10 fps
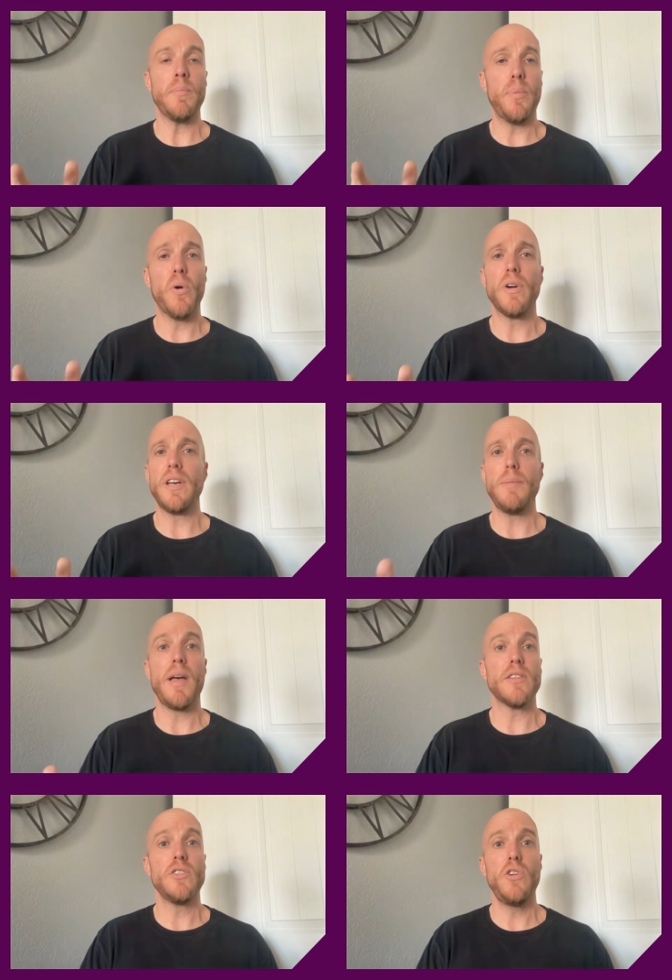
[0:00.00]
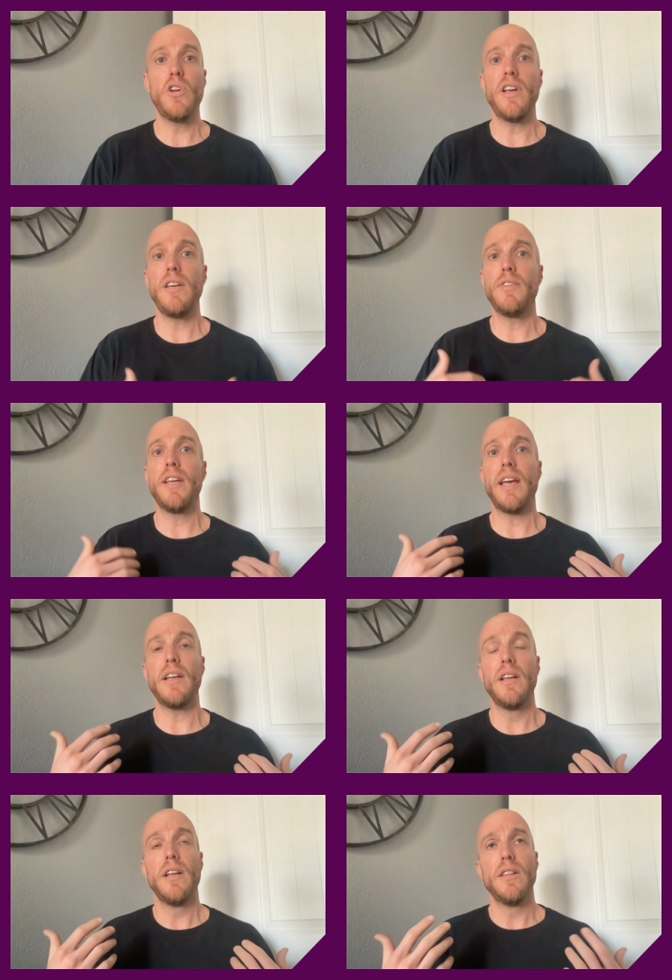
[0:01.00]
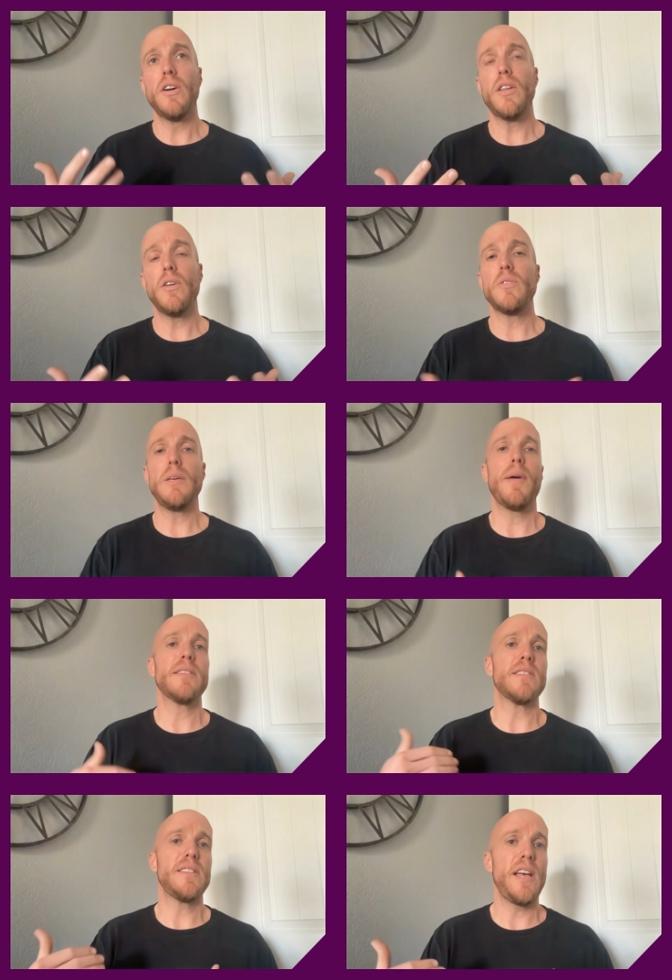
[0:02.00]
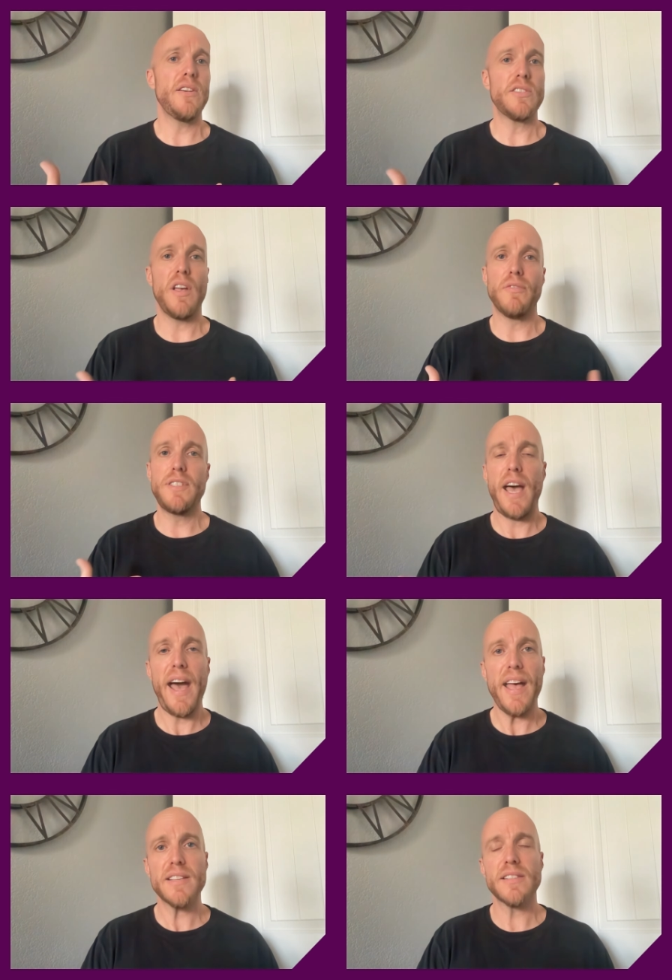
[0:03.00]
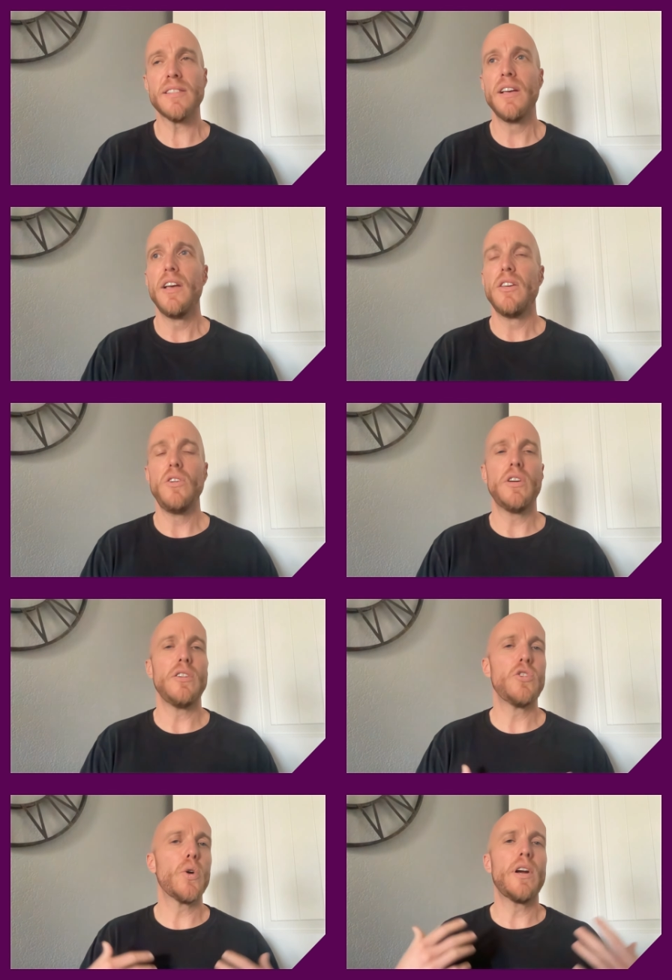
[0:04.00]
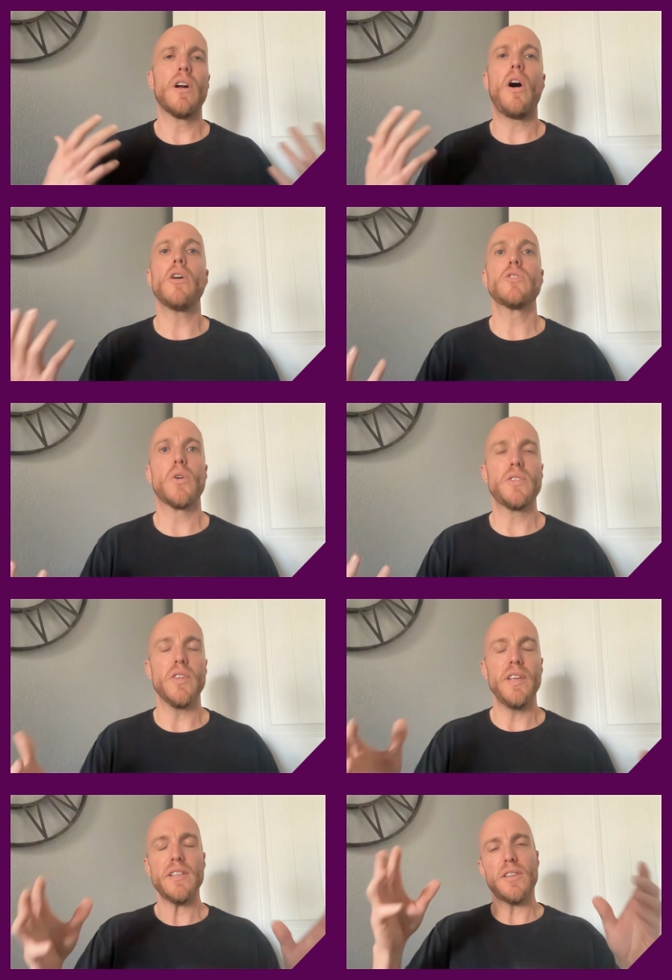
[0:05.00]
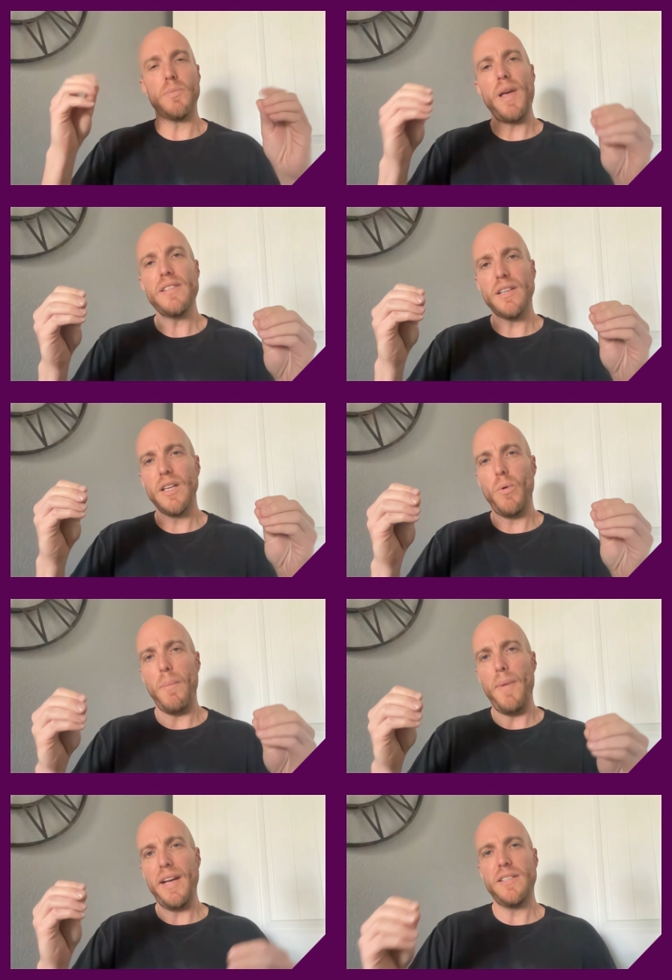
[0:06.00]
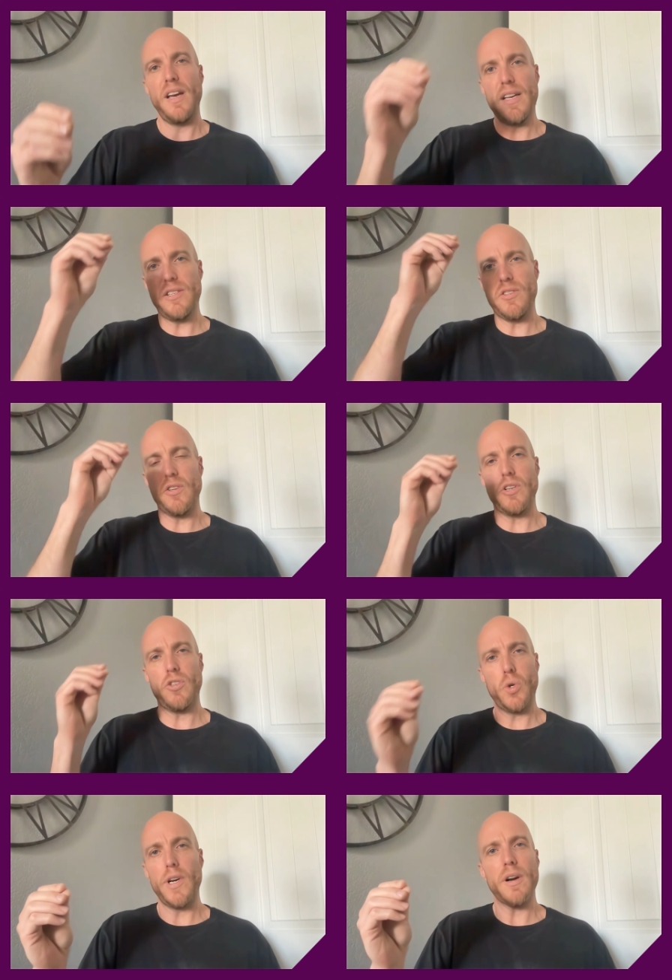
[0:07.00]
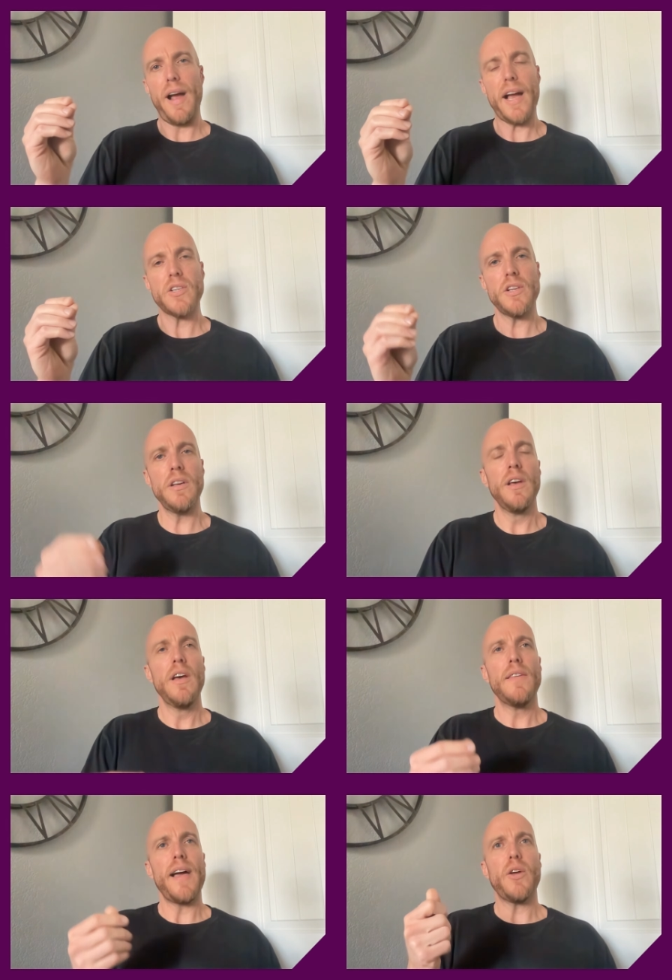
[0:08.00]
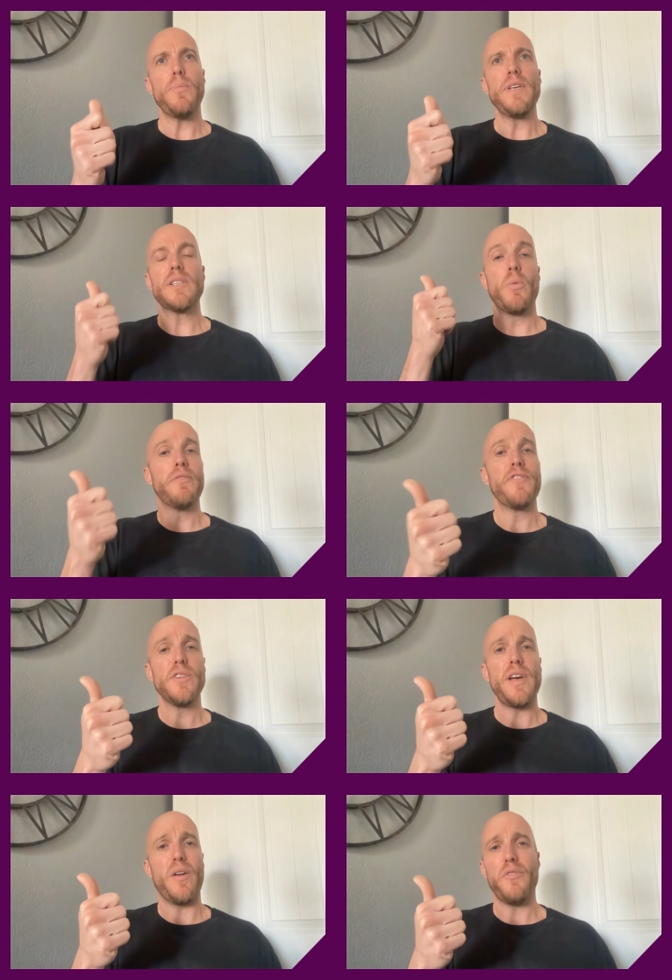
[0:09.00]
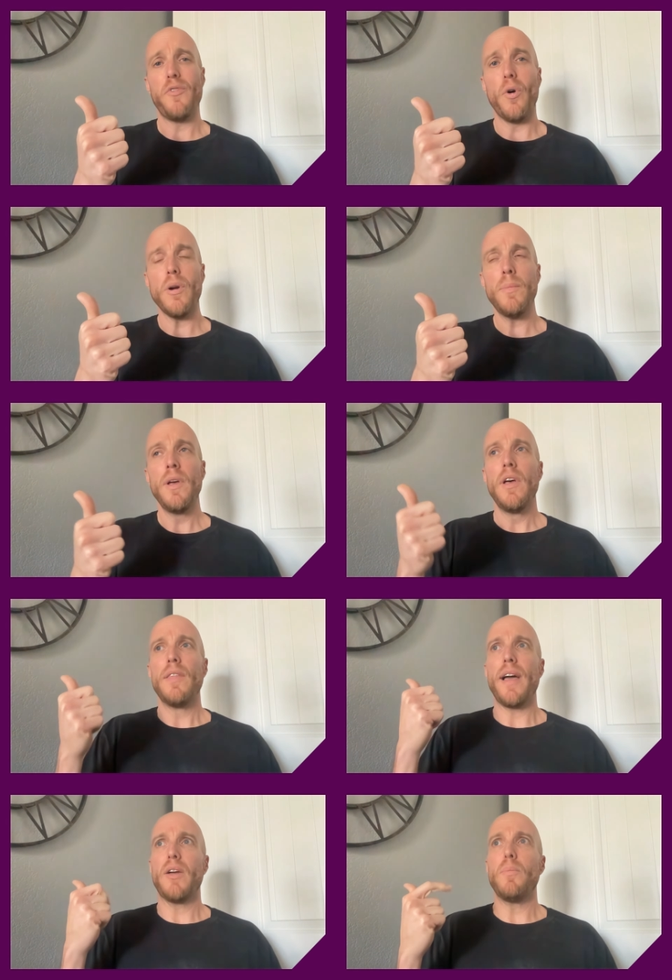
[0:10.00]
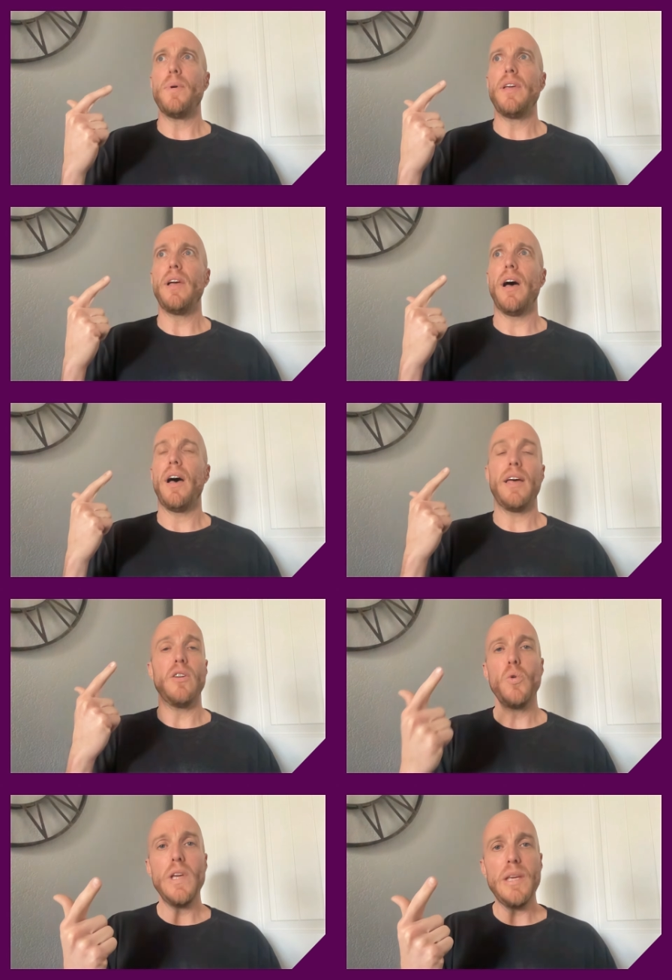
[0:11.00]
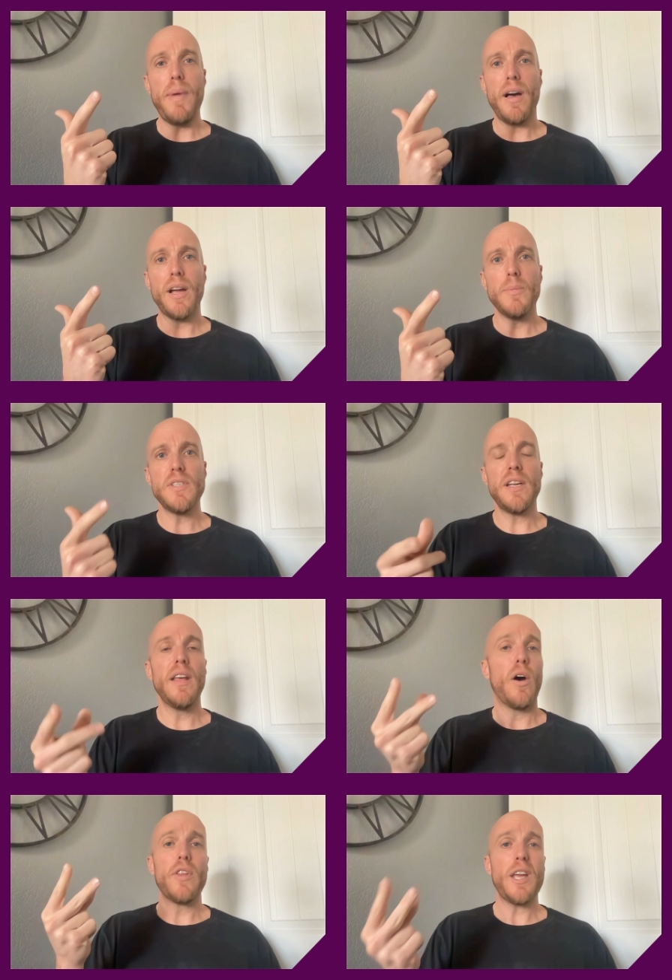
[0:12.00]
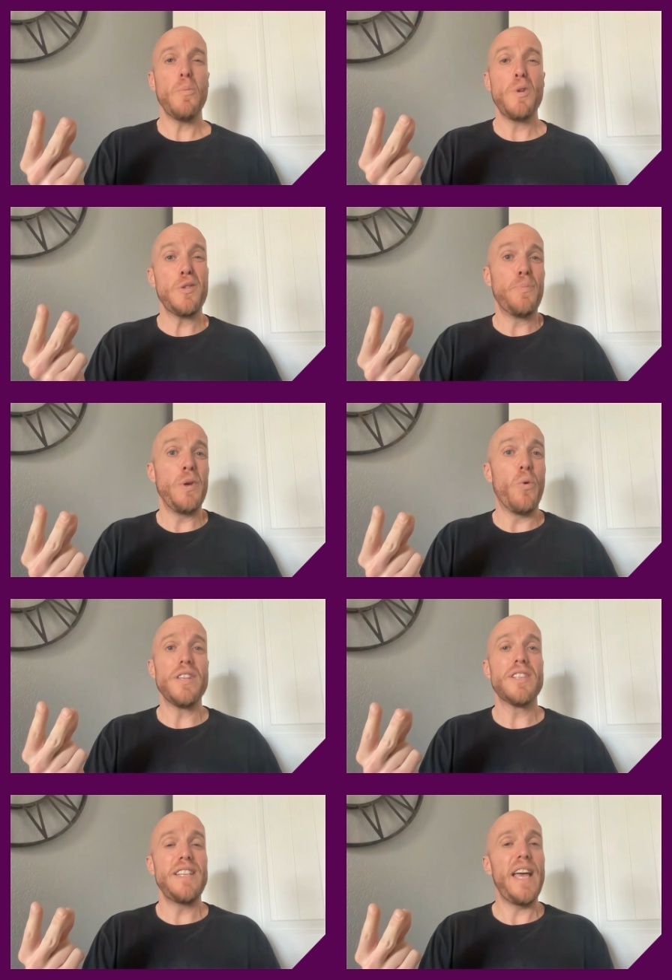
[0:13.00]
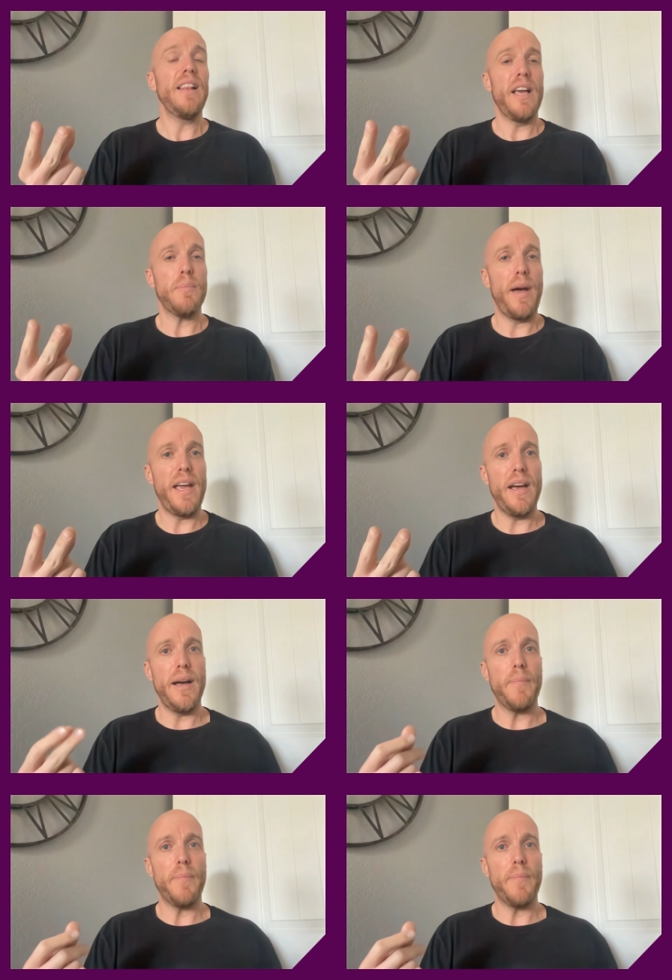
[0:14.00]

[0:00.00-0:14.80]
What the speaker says: important emails. You could even look at those emails and set yourself tasks. You could trigger all sorts of things, because basically what Make does is there's a trigger action. That could be someone fills out a form, that could be a new email comes in, or that could just be once a day, like my